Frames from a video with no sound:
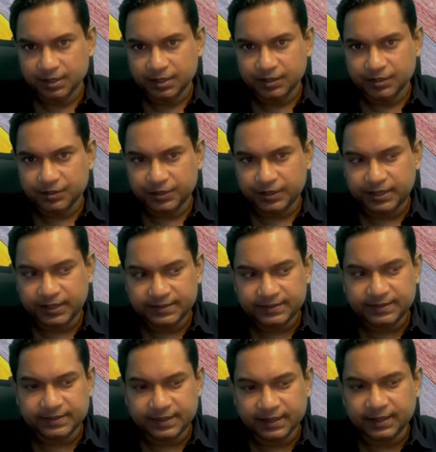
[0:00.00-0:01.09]
So here's
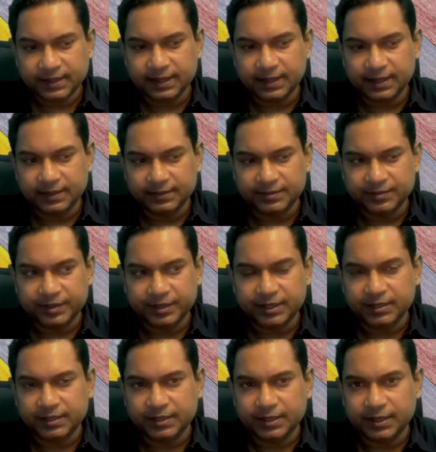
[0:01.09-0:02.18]
the thing, guys,
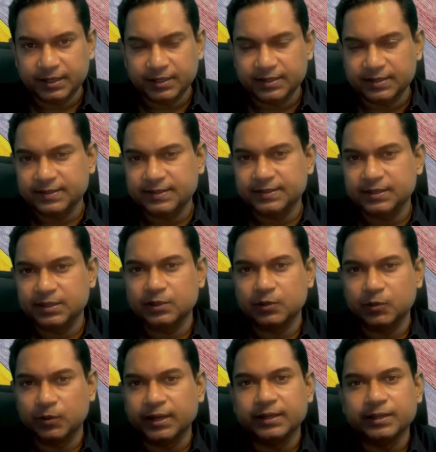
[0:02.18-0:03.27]
right? And this is the
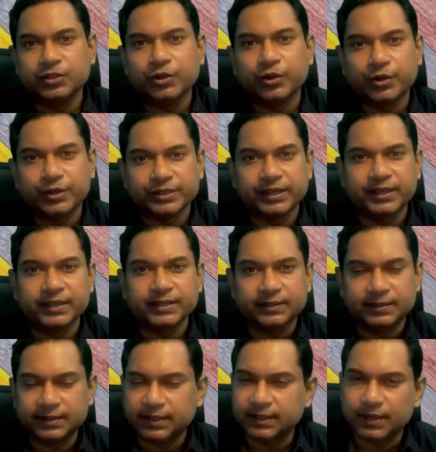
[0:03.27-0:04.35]
one thought I
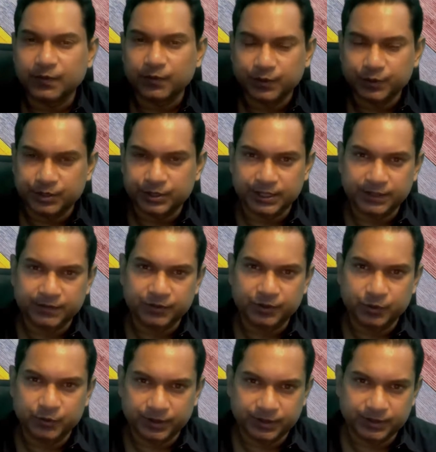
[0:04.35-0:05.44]
think I want to leave
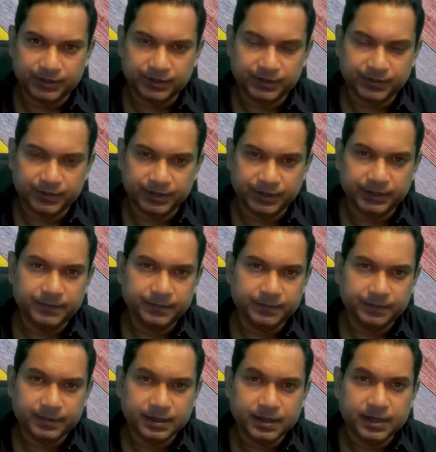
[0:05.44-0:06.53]
you with, right?
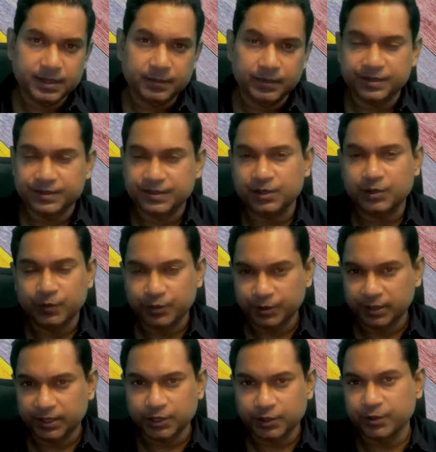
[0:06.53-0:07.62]
Because I don't want to
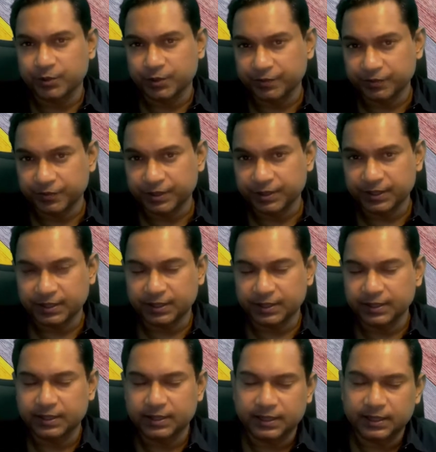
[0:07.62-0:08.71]
like go into
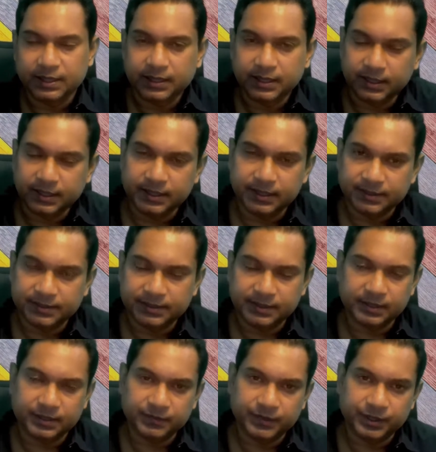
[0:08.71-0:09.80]
everything in a
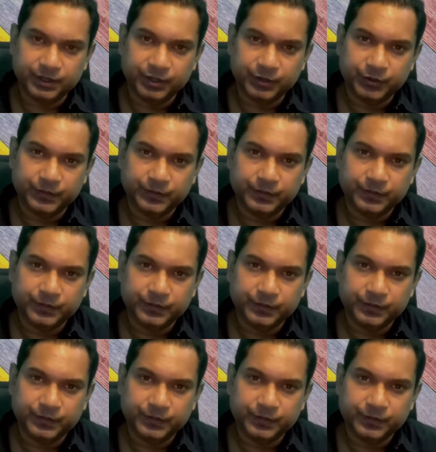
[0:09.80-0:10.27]
single video.